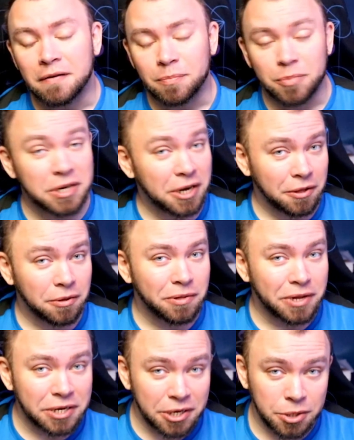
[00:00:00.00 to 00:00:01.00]
particularly
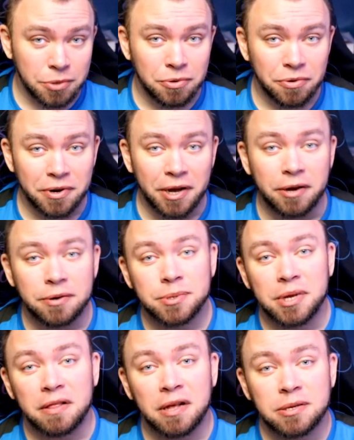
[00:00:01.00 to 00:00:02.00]
digital creators,
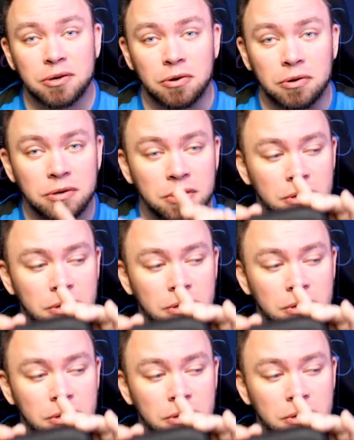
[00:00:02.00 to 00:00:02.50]
and that's called